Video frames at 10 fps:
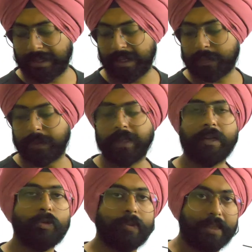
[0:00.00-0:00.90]
aspirant,
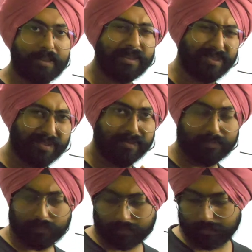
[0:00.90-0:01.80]
can you please
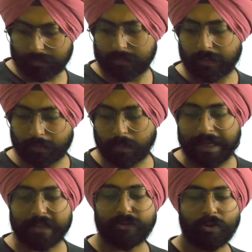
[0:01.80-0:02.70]

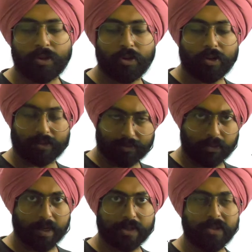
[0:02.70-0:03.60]
wait for your
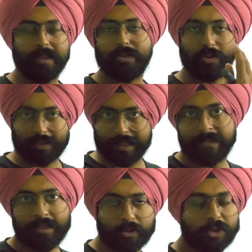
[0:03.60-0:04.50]
question. It's not
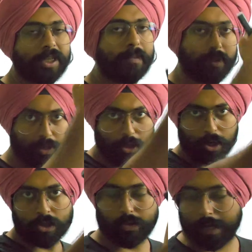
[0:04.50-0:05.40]
relevant to the chapter,
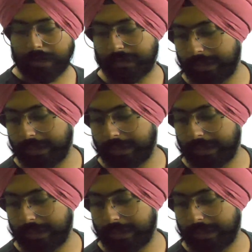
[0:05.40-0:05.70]
so I'll answer it